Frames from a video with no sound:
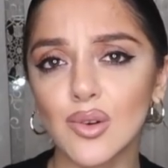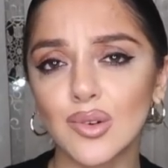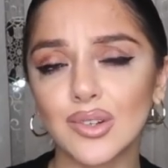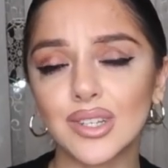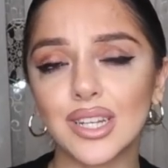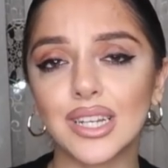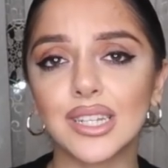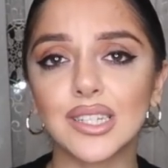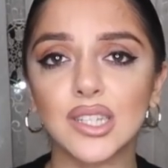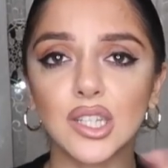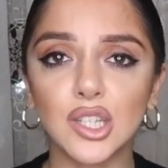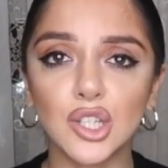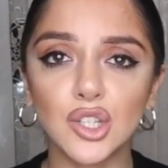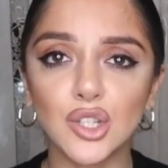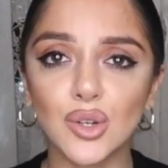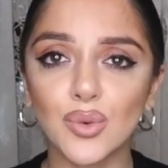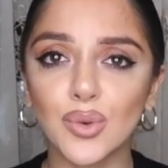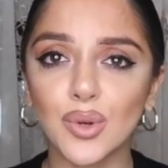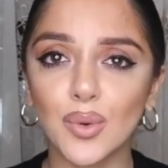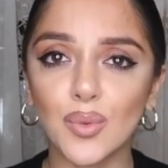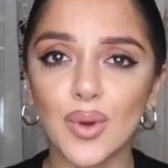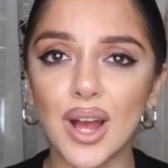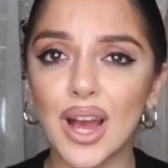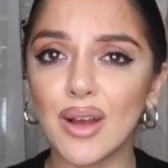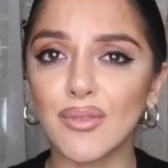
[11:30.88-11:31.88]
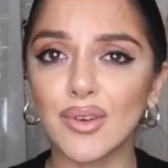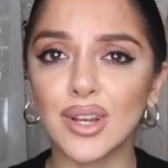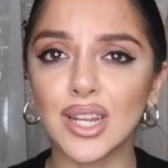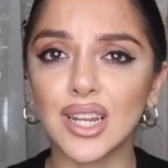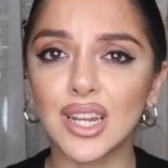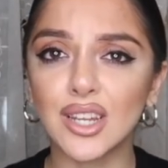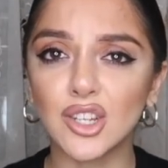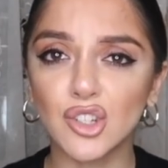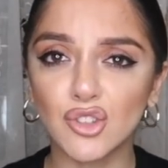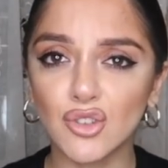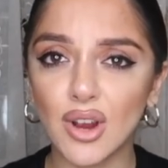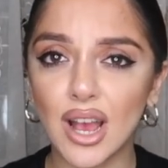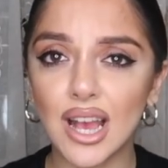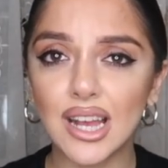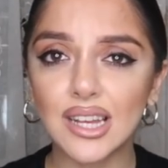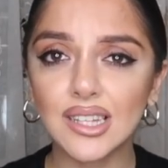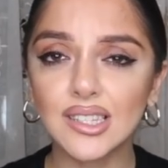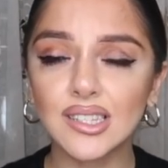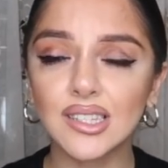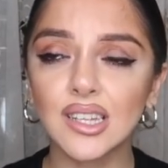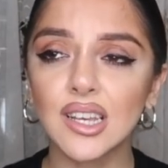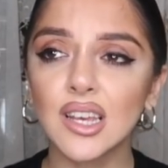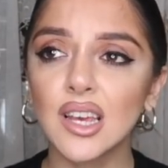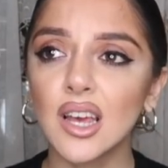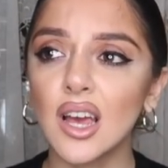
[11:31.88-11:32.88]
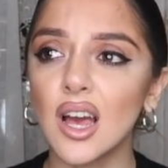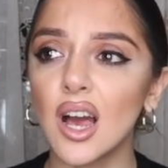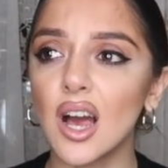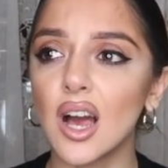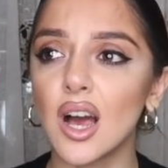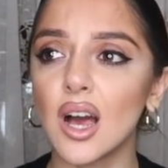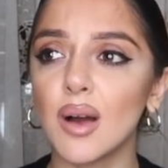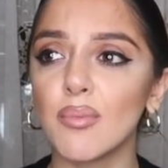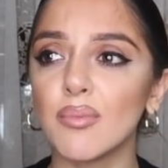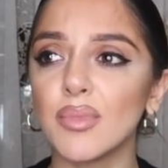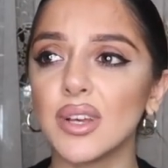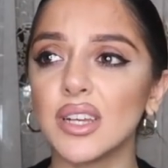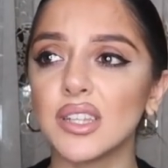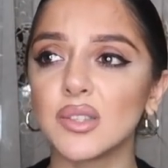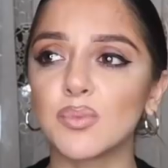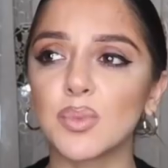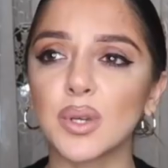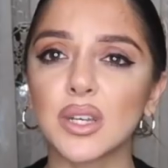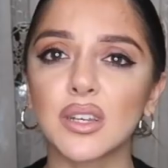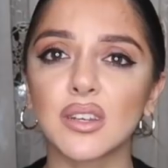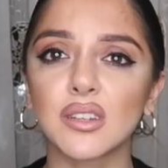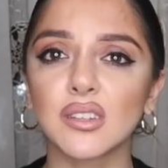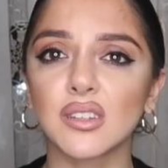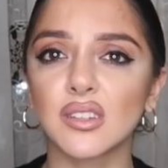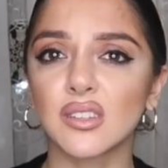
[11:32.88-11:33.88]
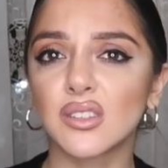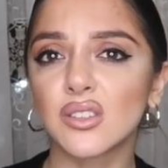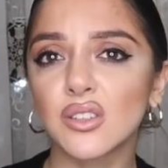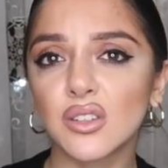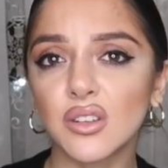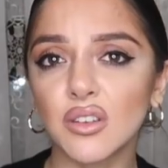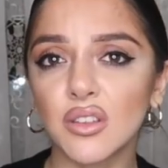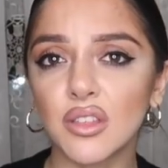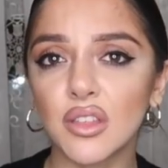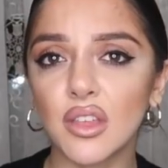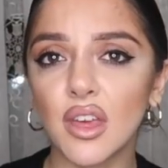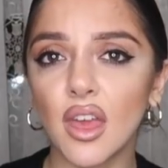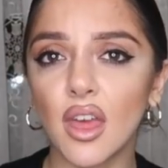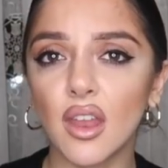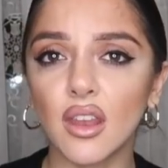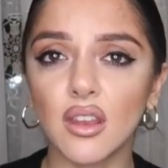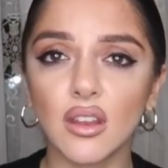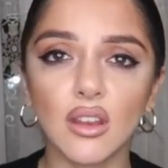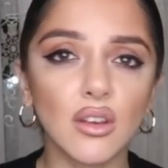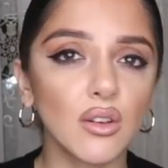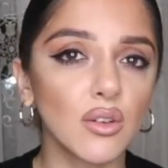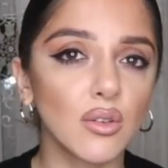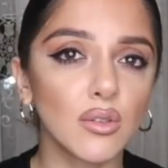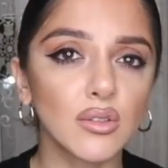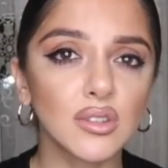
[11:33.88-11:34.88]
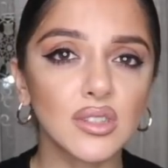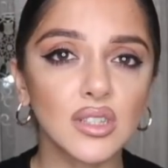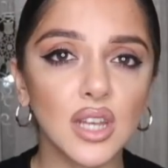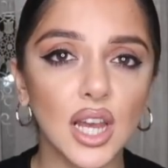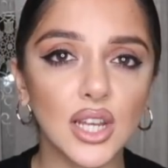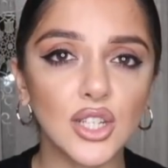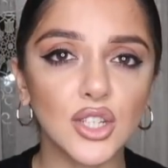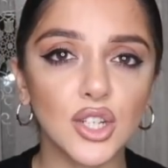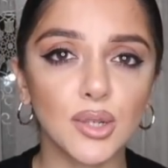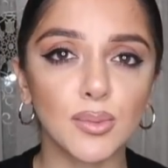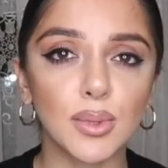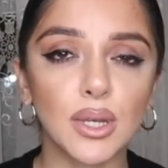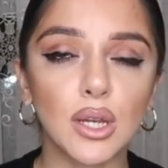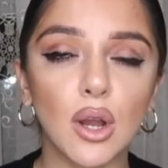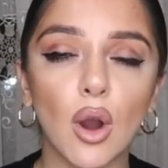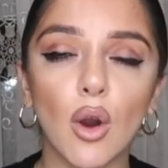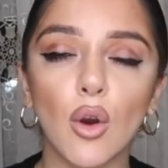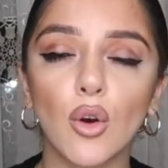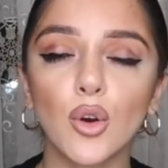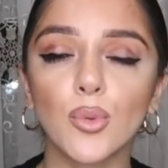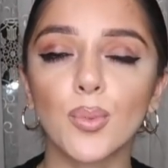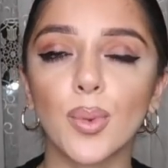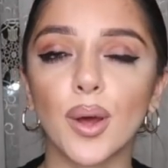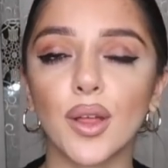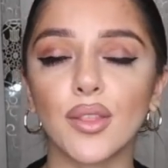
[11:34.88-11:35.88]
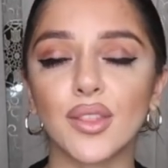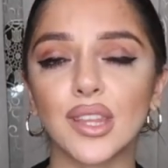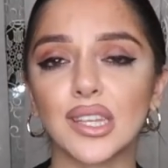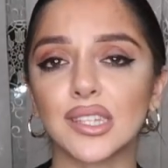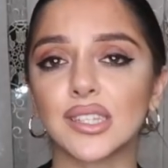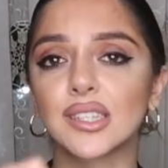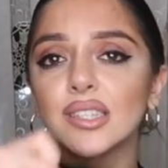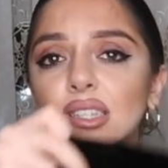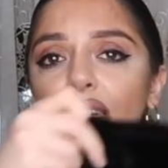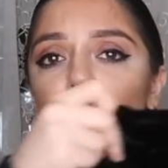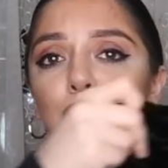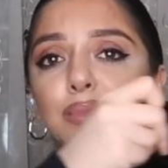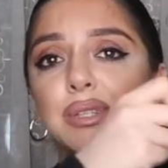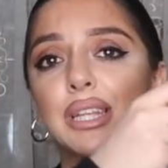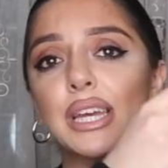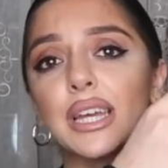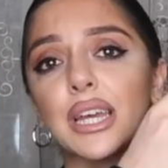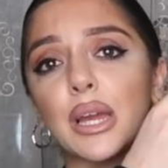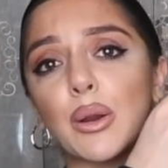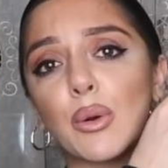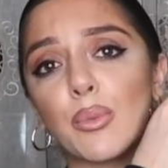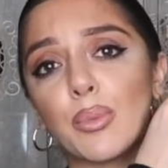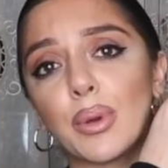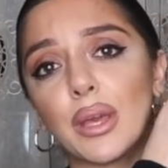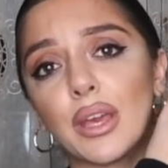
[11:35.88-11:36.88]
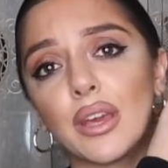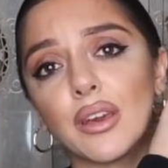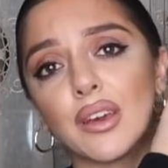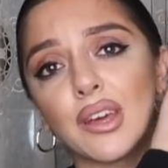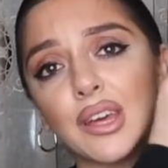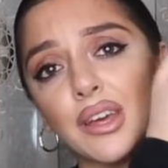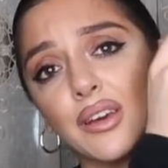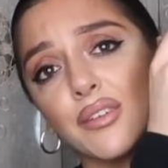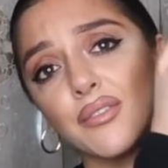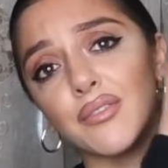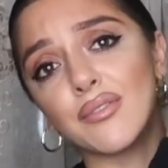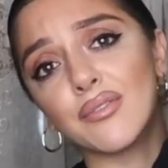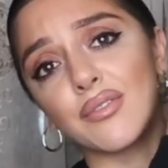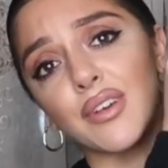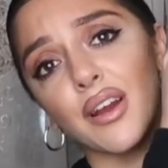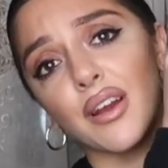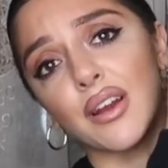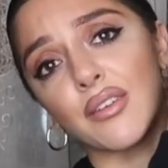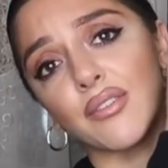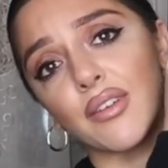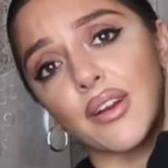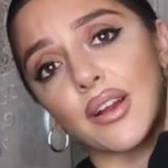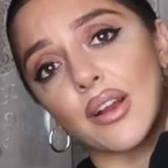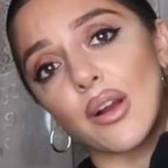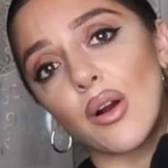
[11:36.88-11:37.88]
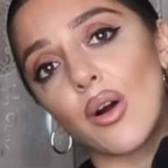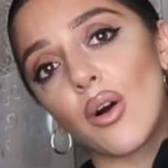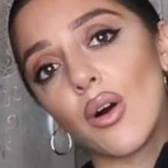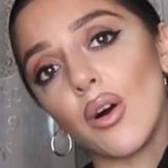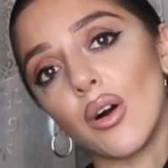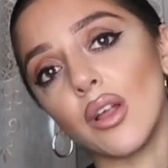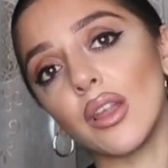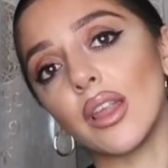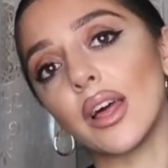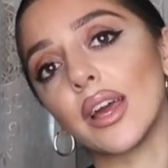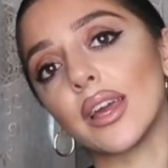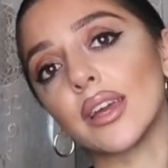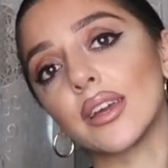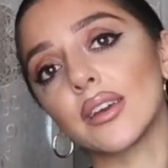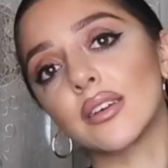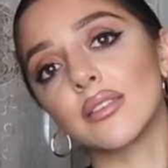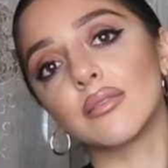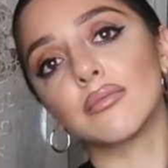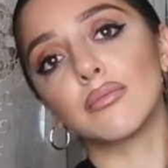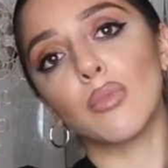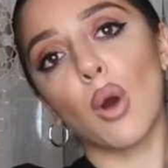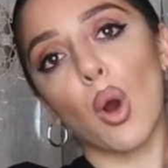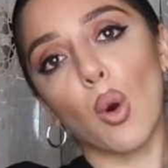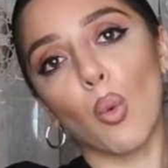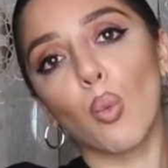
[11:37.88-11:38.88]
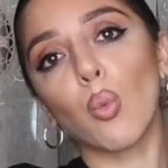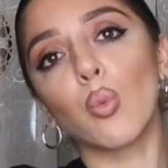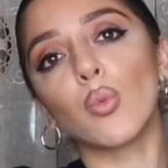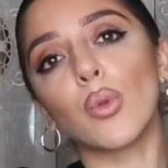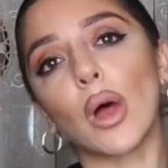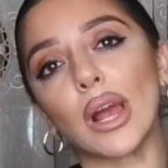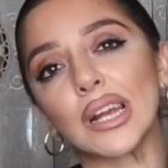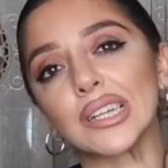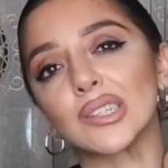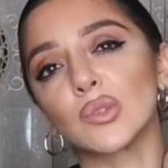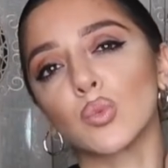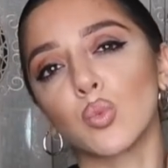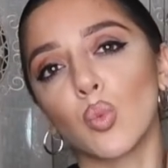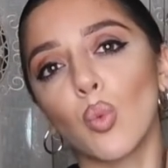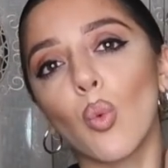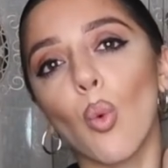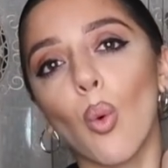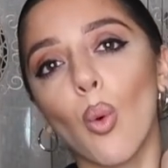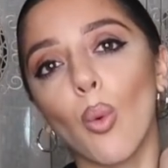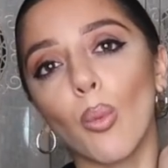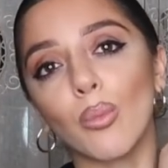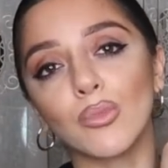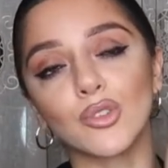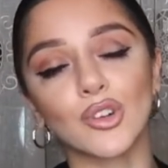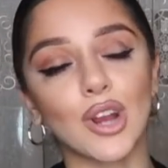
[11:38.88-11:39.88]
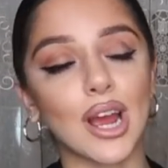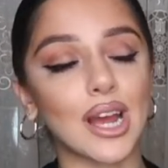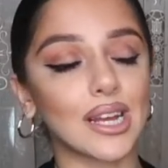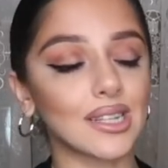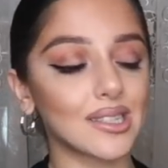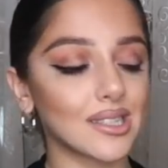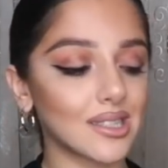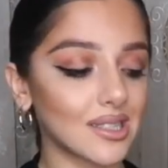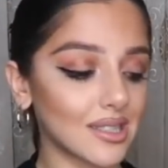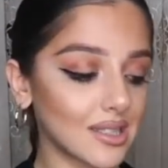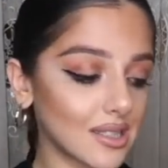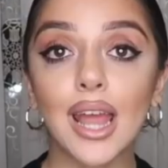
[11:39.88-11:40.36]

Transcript: cold days, and you don't want to wear really the dress, um, it's because it's too thin and you're scared you're going to be cold, but this seems like it'll be very, very hot, like a nice warm dress.